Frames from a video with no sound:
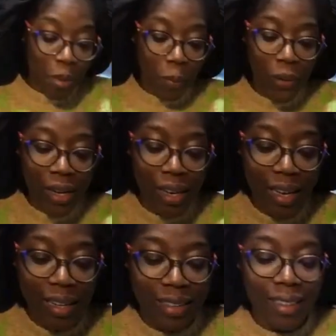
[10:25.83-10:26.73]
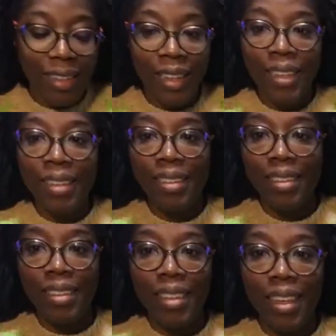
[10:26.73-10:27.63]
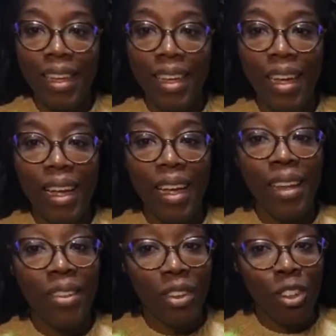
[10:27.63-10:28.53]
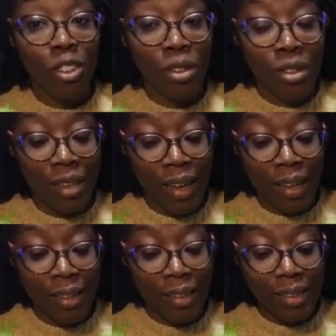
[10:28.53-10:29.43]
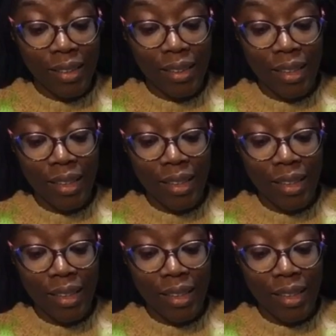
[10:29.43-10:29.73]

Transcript: put it like this, it does look nice.